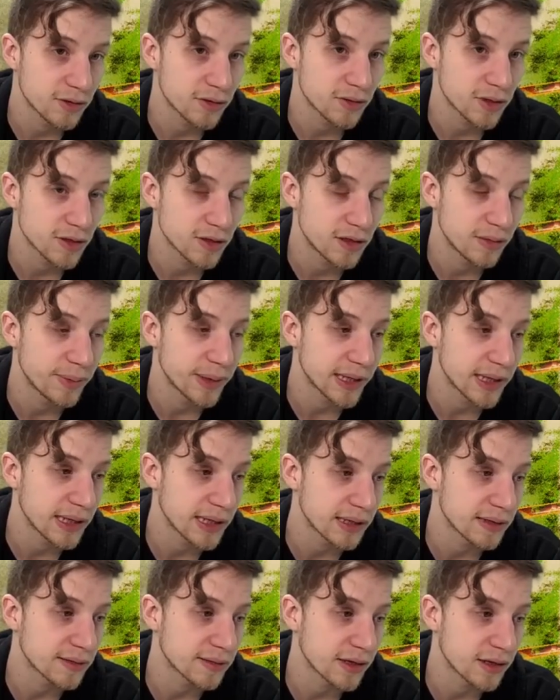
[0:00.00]
also just debugging
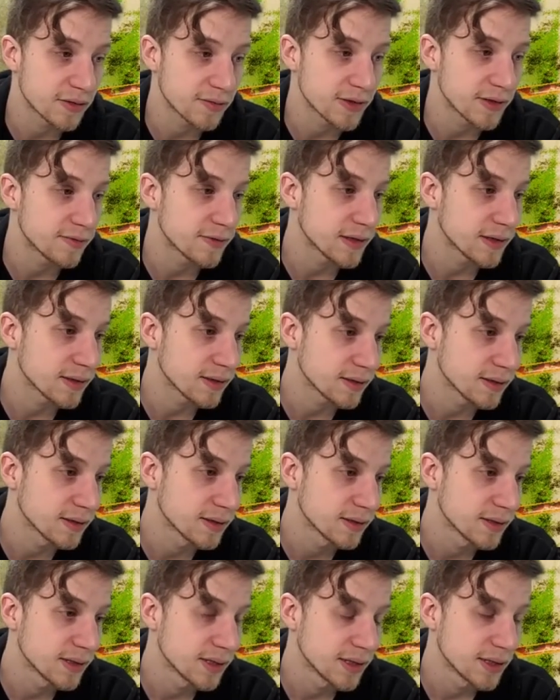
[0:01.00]
it is kind of difficult
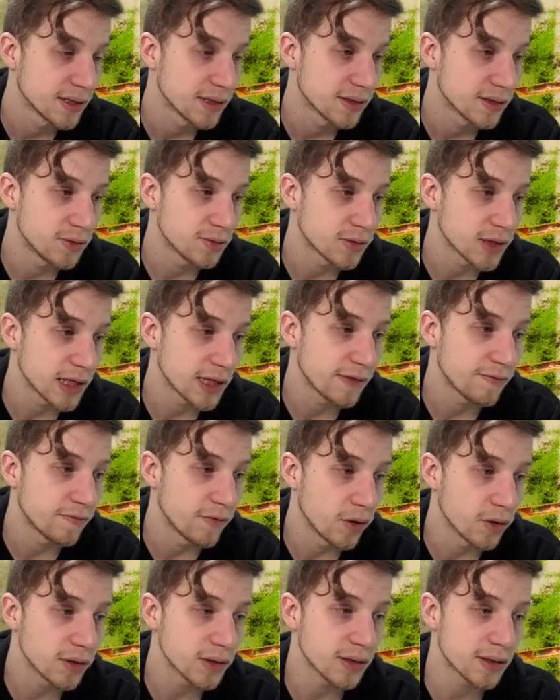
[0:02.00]
you really
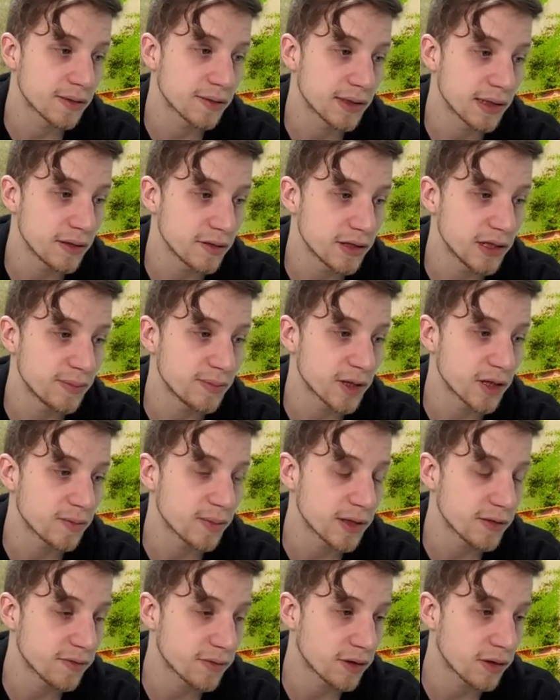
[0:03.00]
want still C++
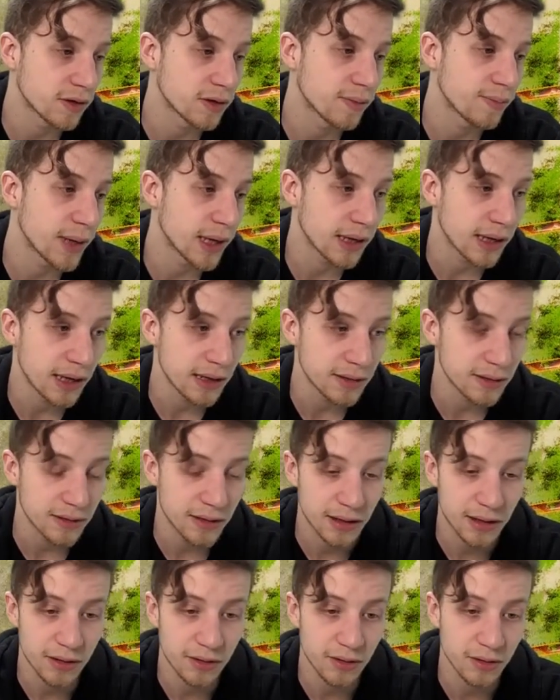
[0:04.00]
for all the backend
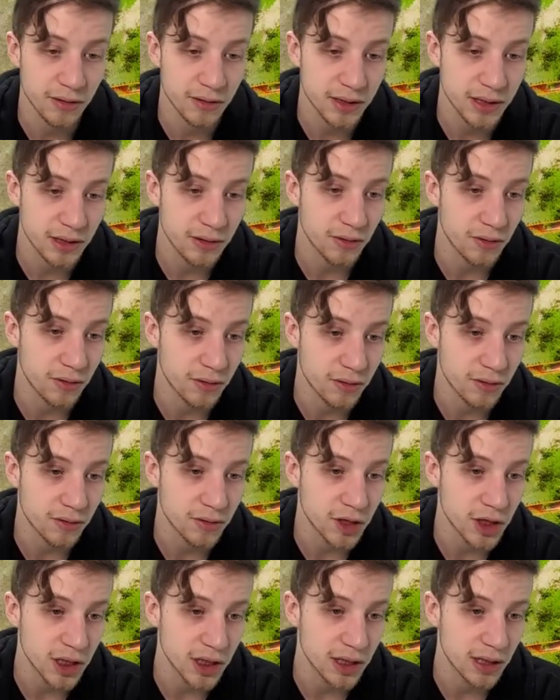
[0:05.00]
and all the core
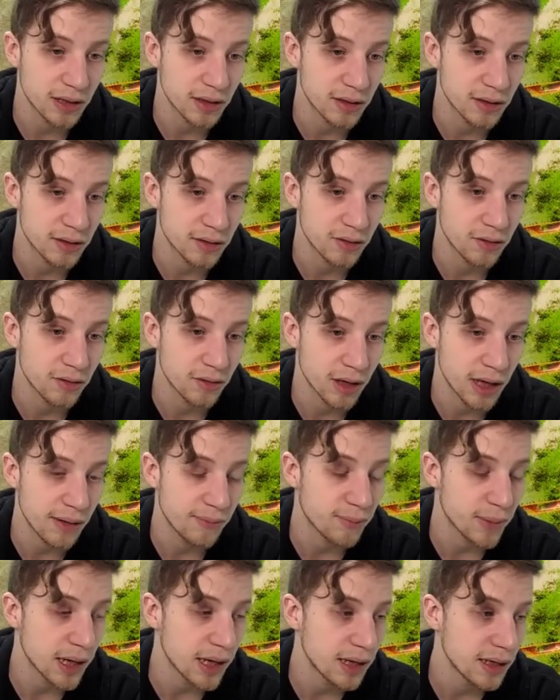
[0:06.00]
logic and uh, core
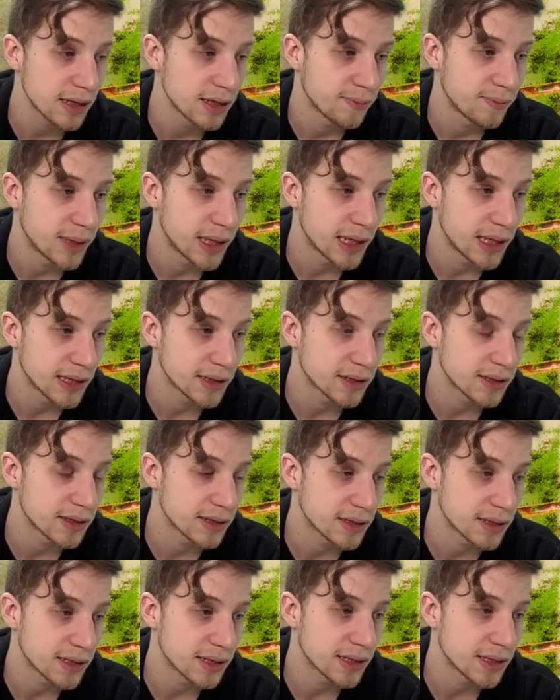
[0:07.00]
gameplay, but
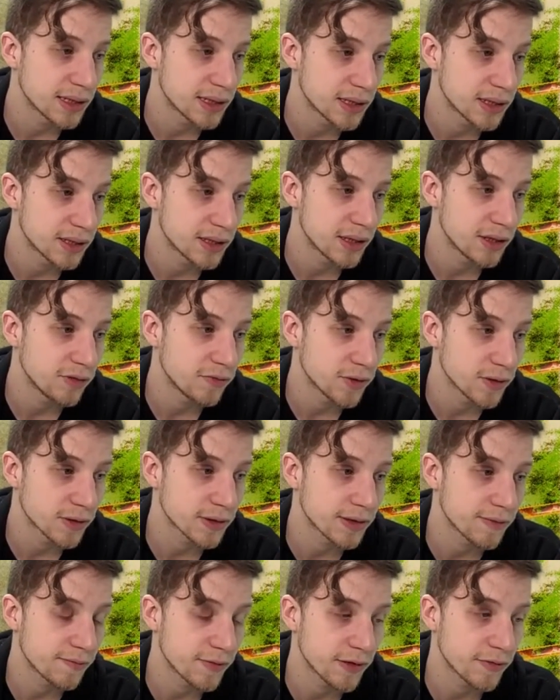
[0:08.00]
uh, then you want
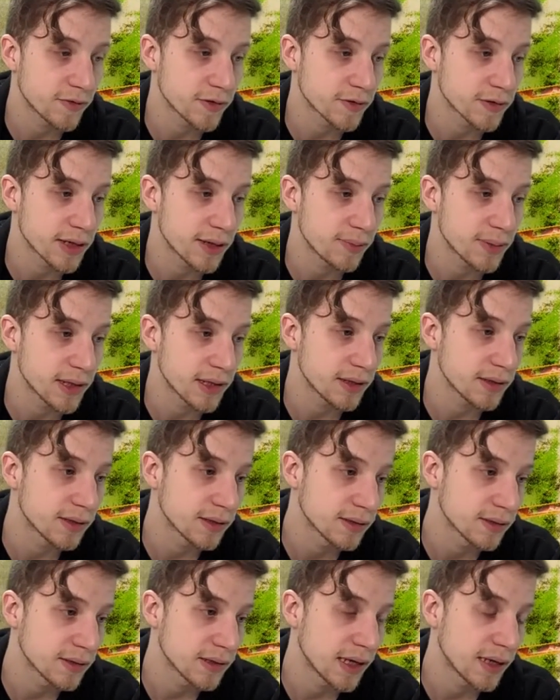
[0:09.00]
something for scripting
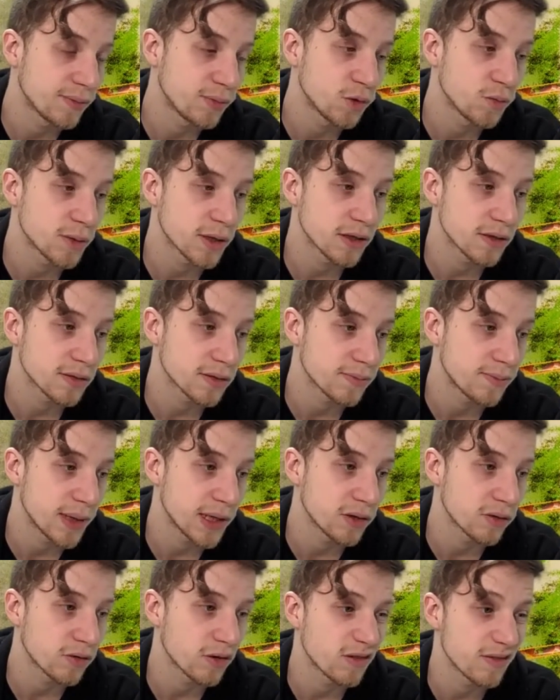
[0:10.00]
and blueprints may
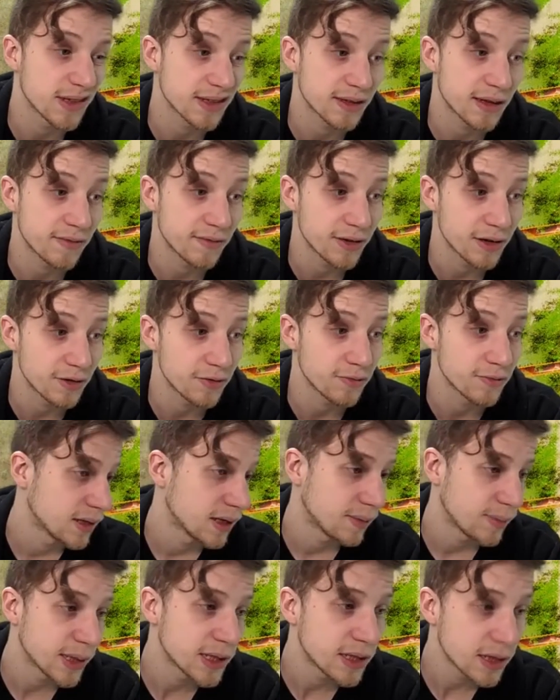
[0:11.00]
not always cover you.
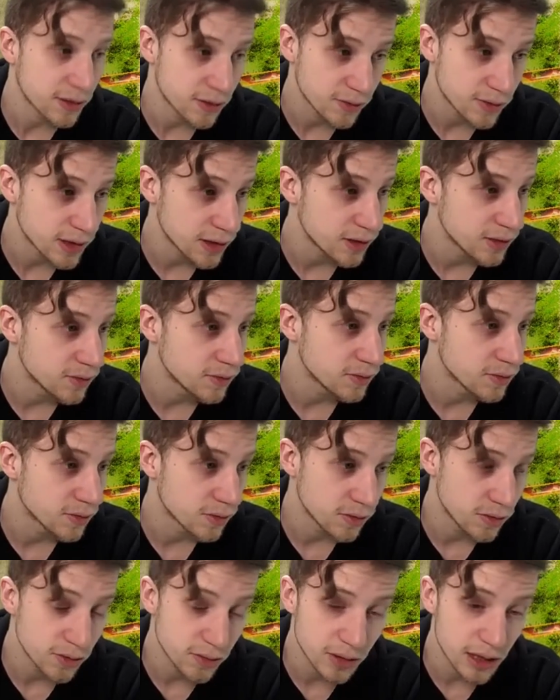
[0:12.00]
Uh, but yes, you can use,
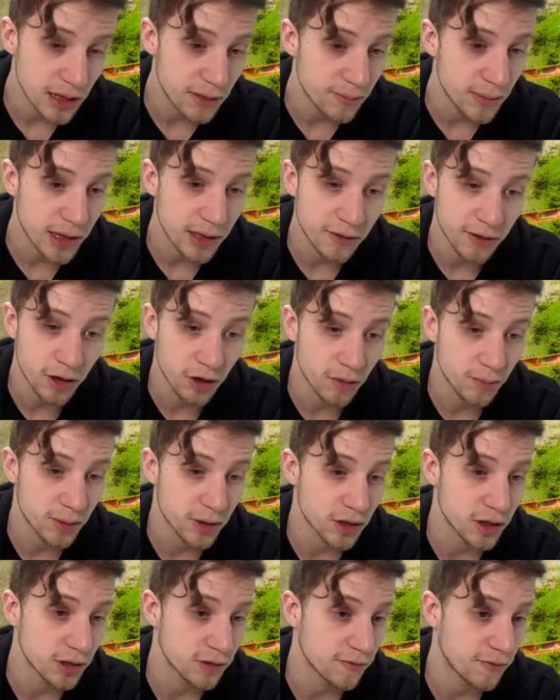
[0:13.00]
you can make a whole
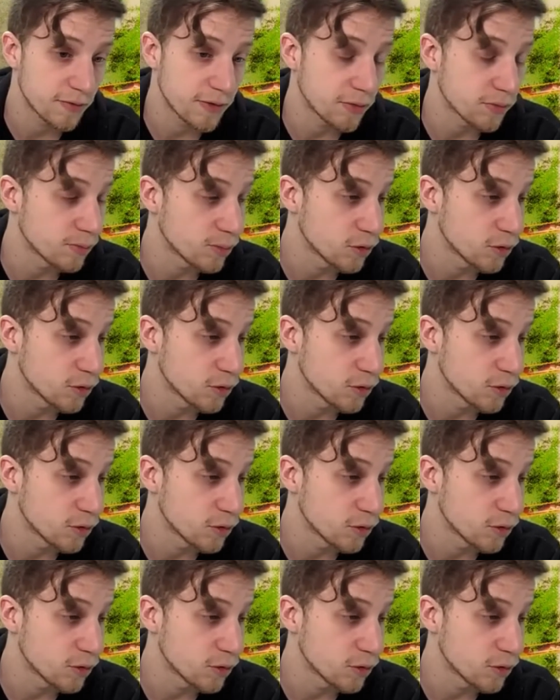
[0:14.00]
project without